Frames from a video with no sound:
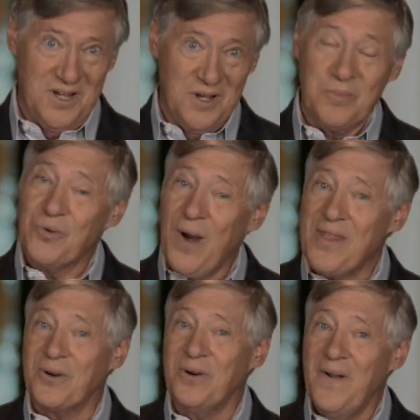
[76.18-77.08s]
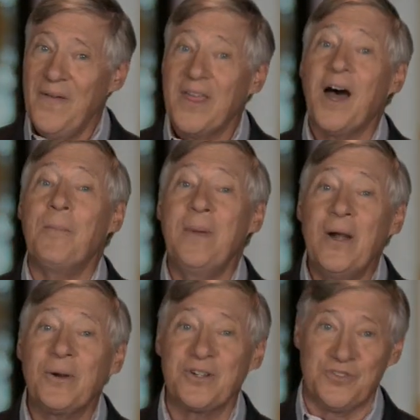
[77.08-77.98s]
But rather,
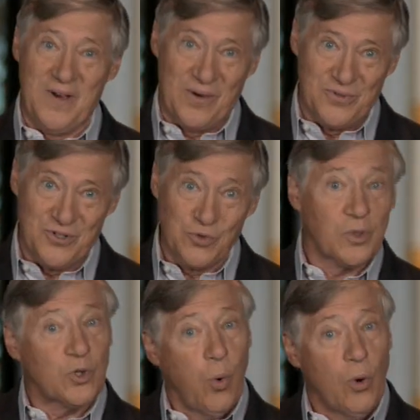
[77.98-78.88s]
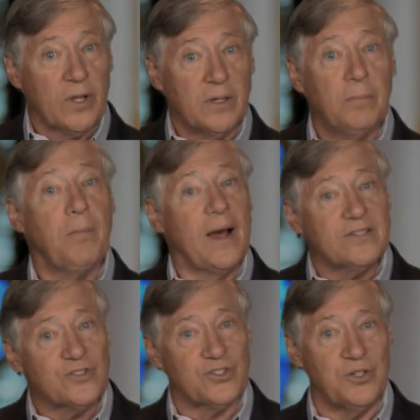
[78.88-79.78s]
America's founders were quoting
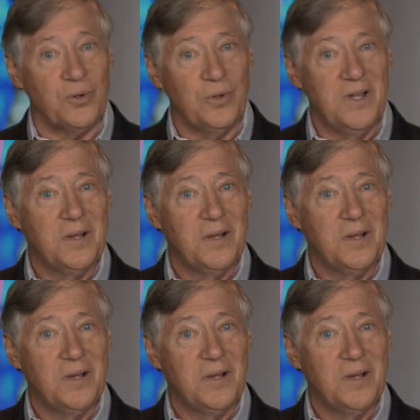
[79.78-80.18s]
Montesquieu,